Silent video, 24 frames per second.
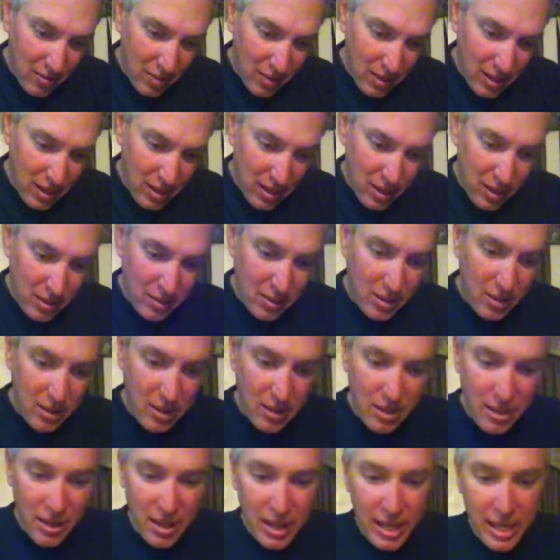Okay, that's good
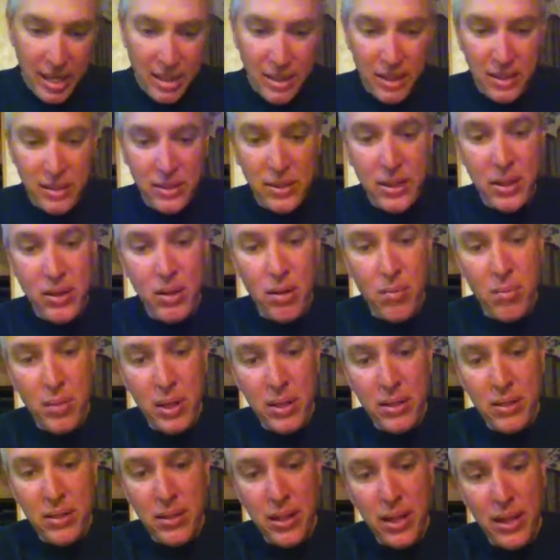and tight. Let's check our
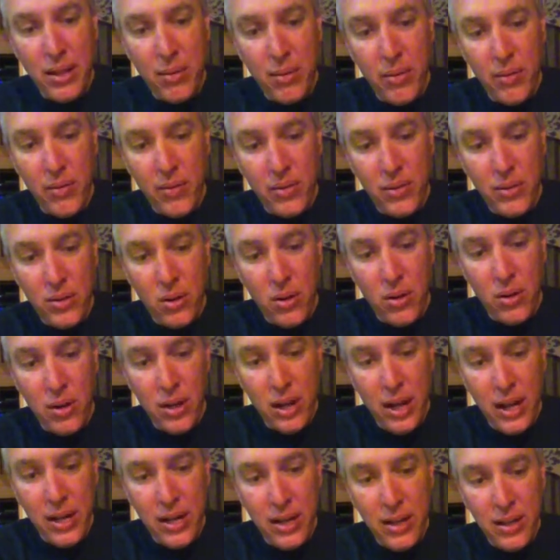buttons now that we've started
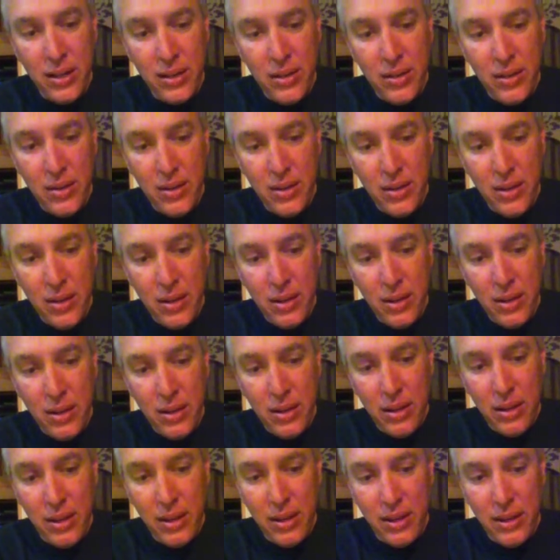tightening it.
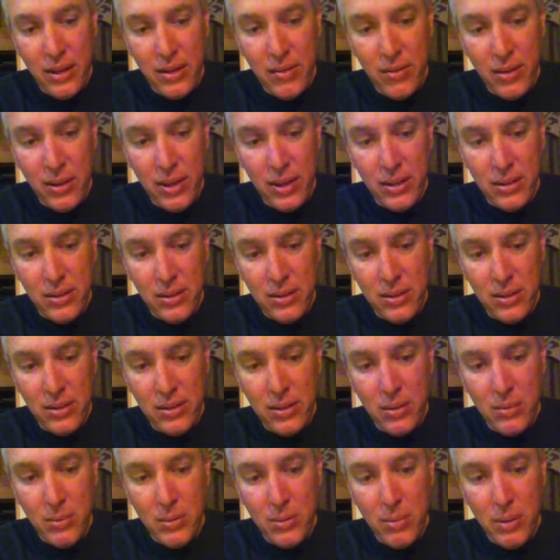Yeah, everything still
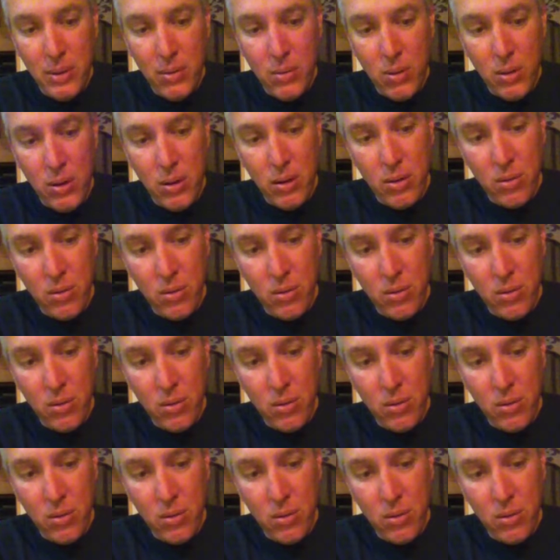seems to be working